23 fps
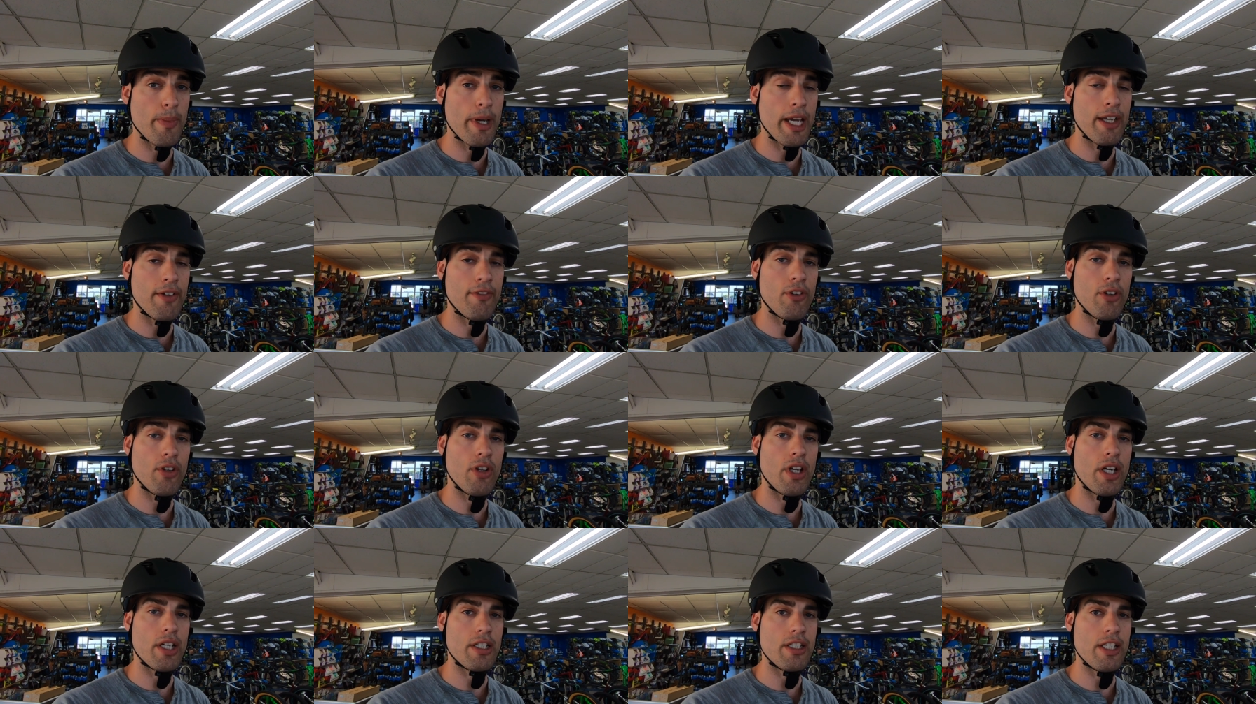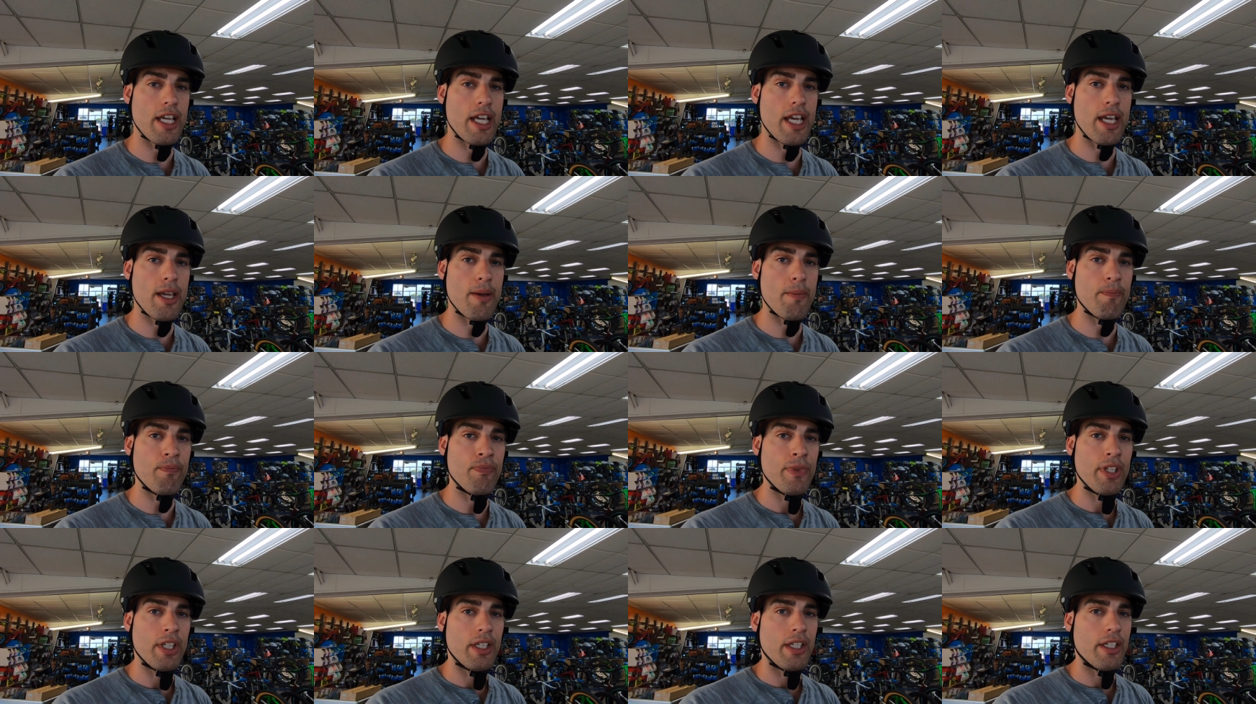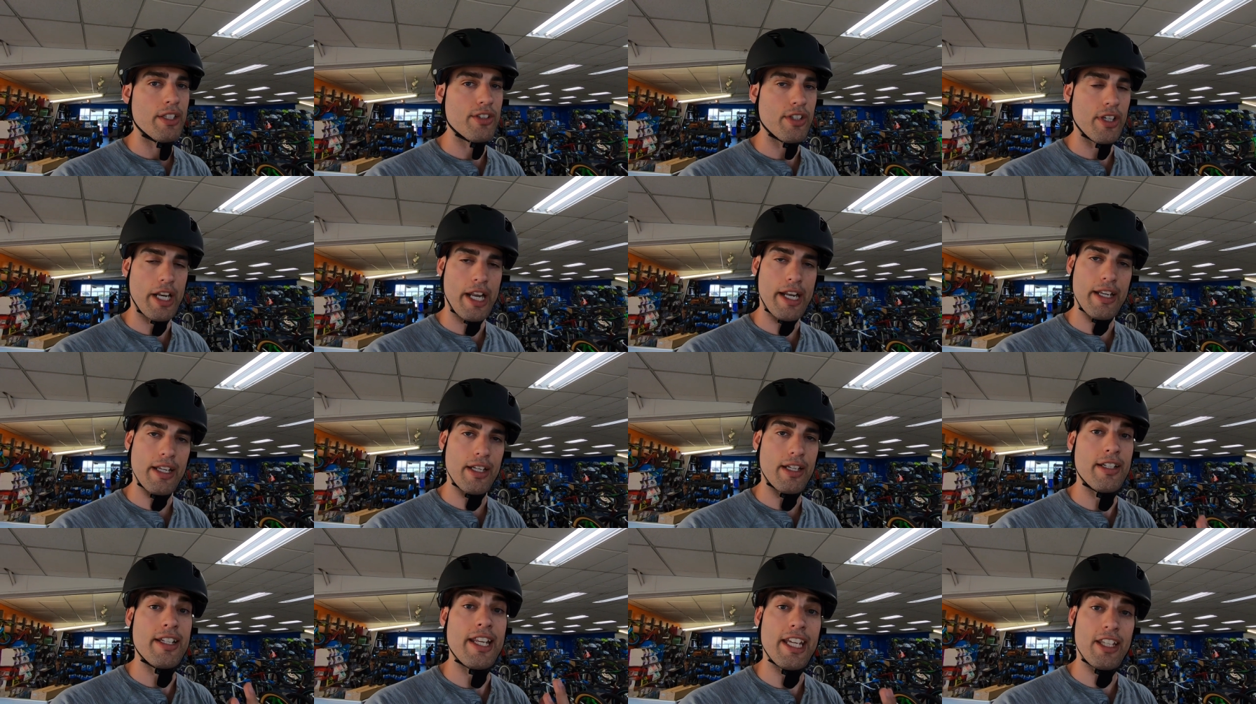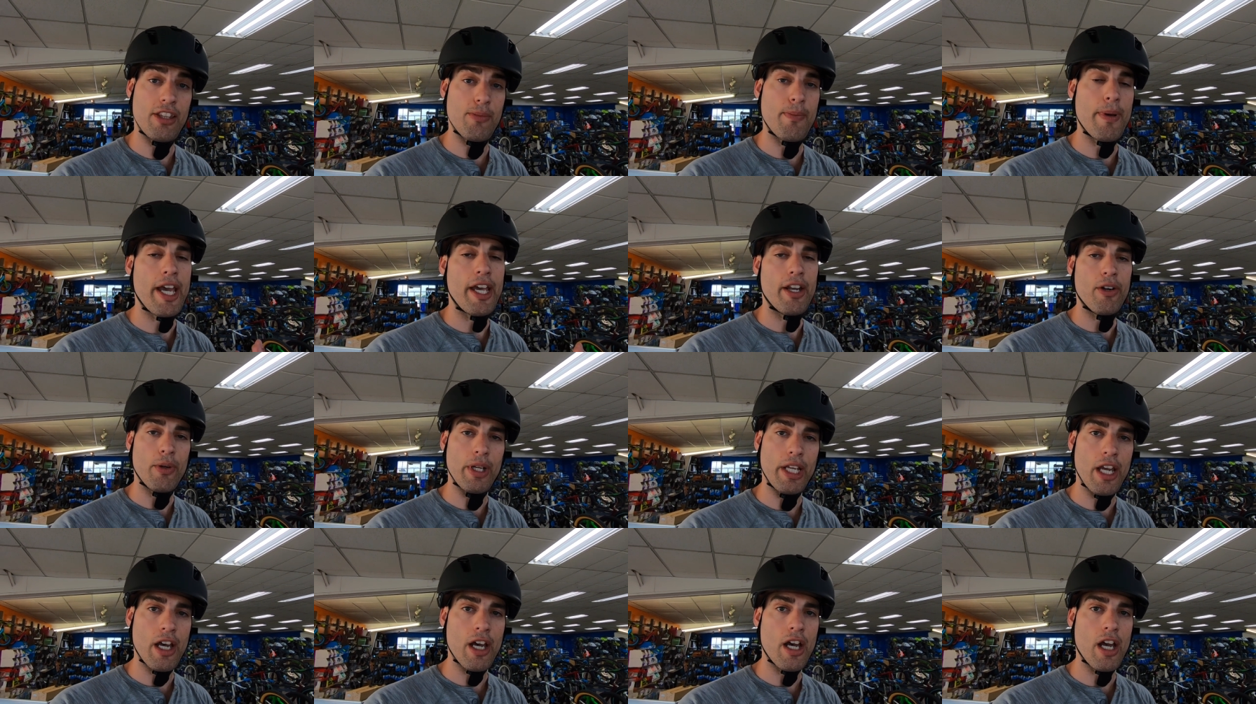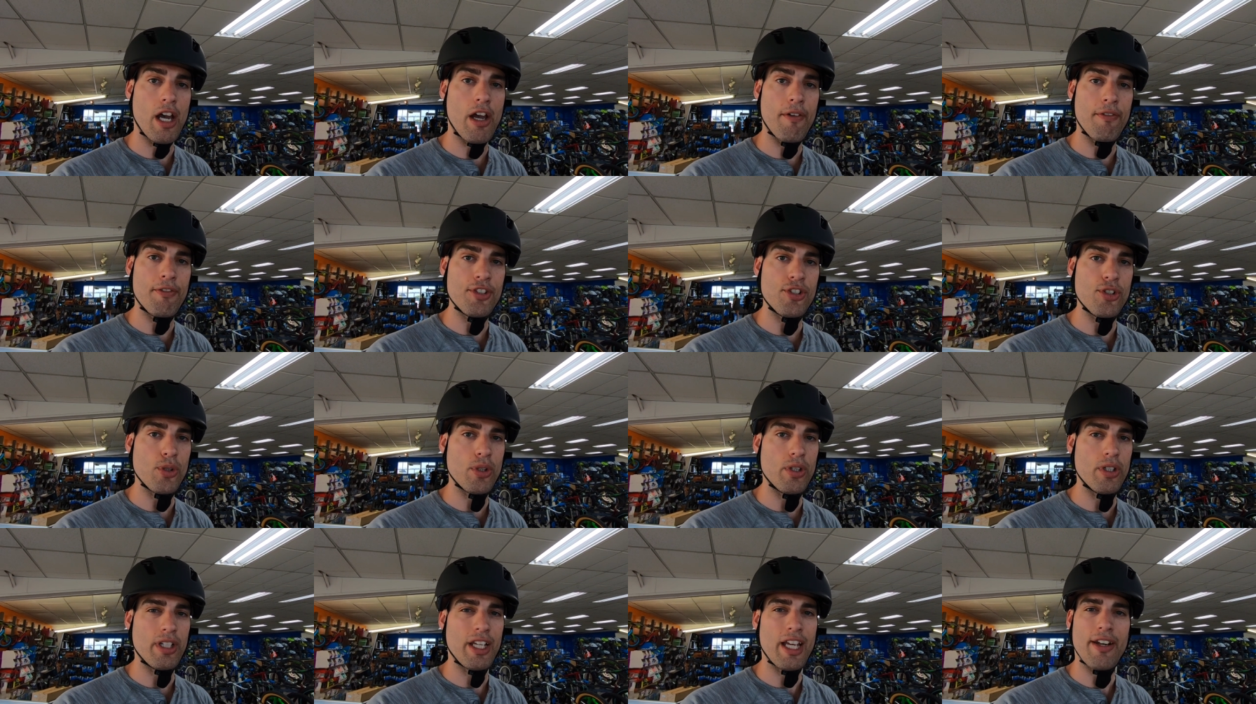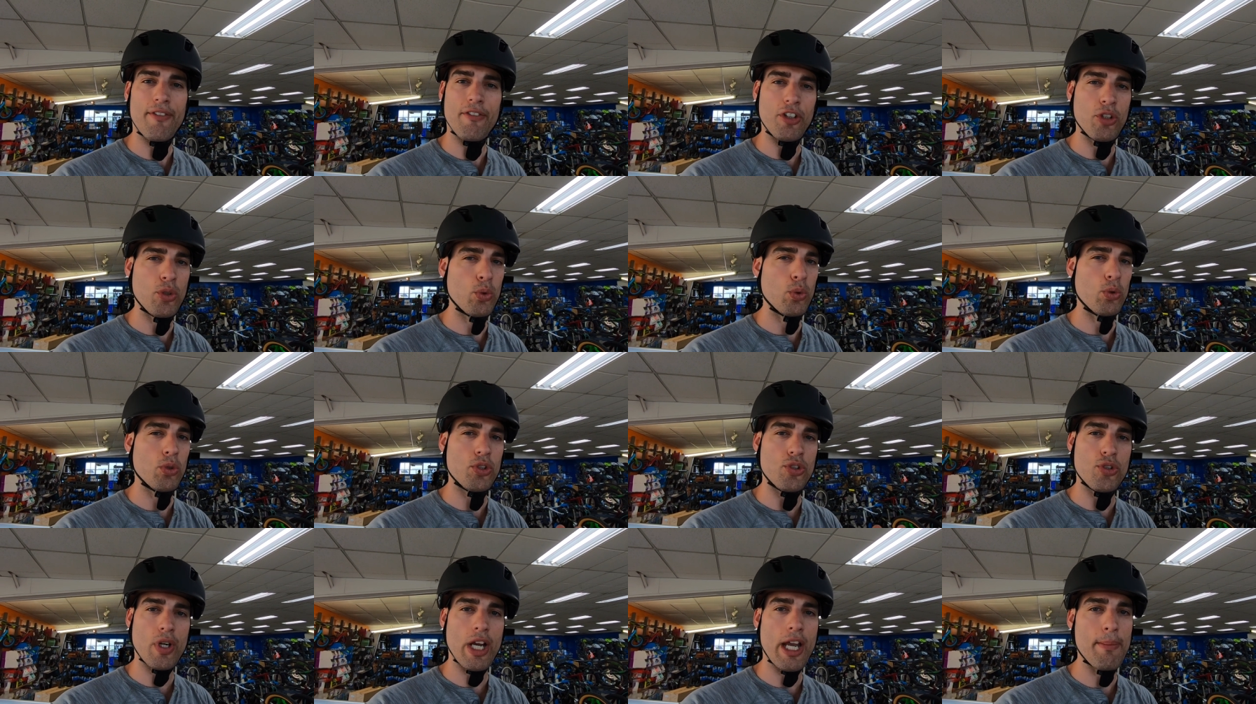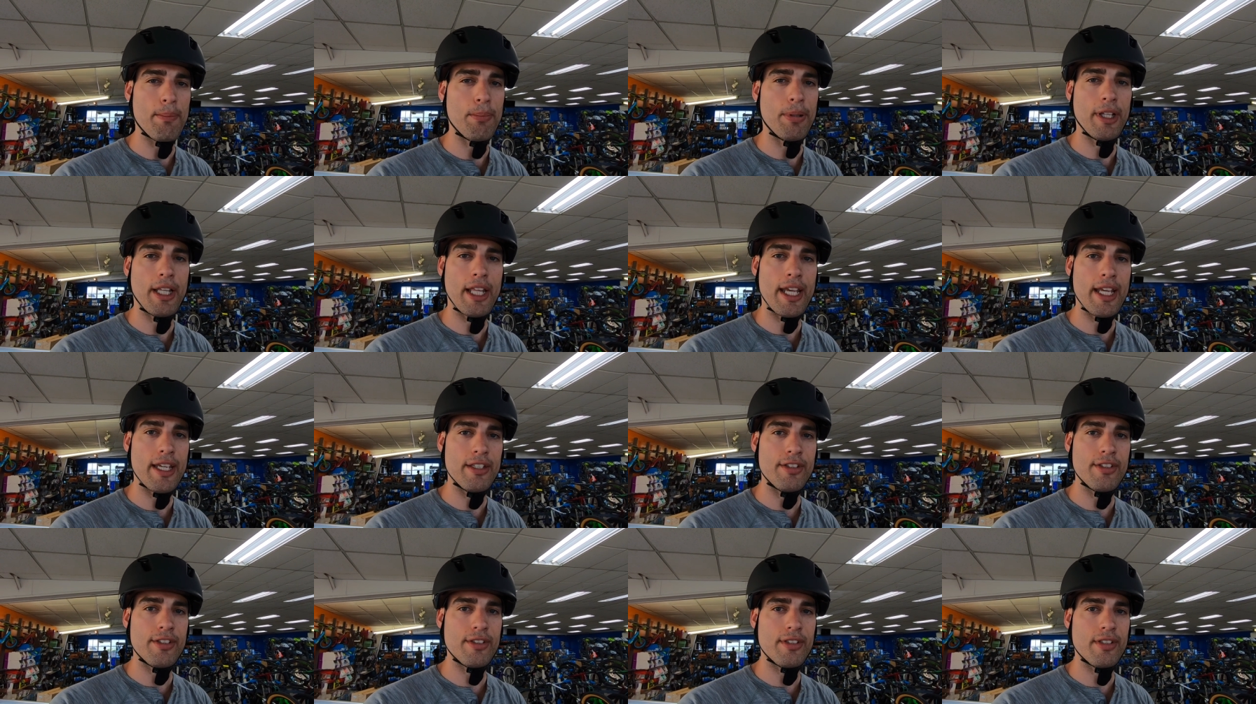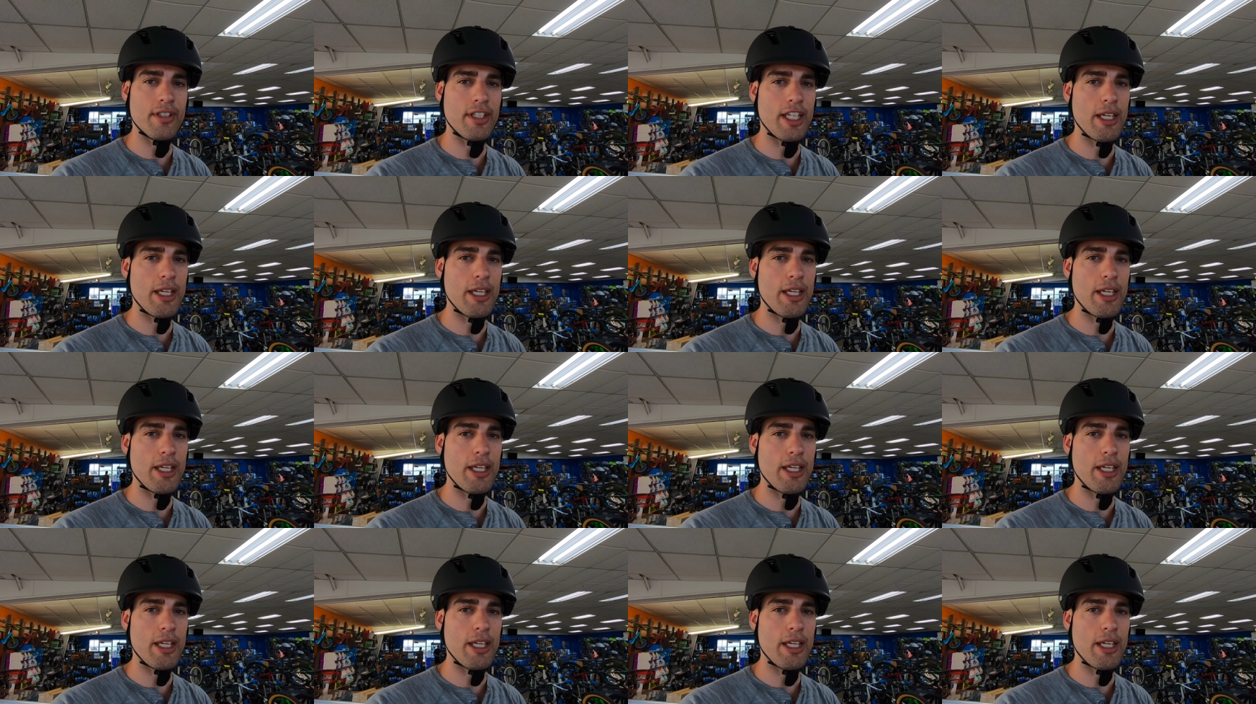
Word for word: the bike for a long time, it's a good idea to take the battery off, store it in kind of a cool, dry place,